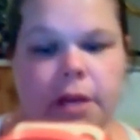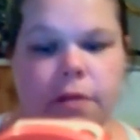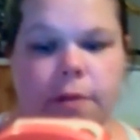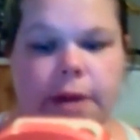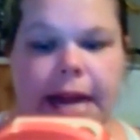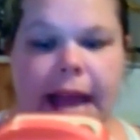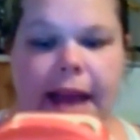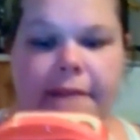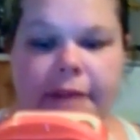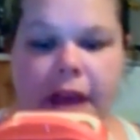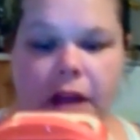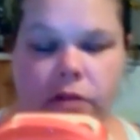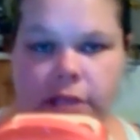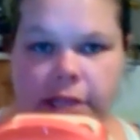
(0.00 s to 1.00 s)
3.5
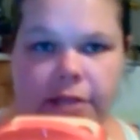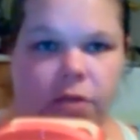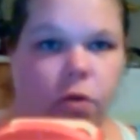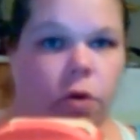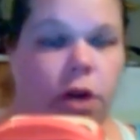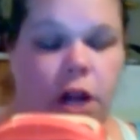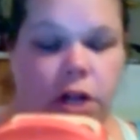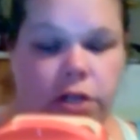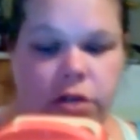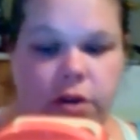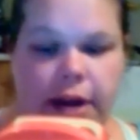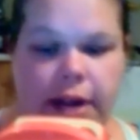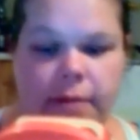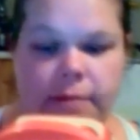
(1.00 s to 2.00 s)
ounces or 100
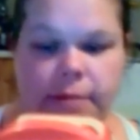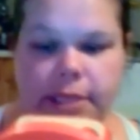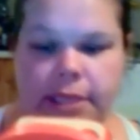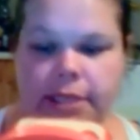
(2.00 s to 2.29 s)
grams.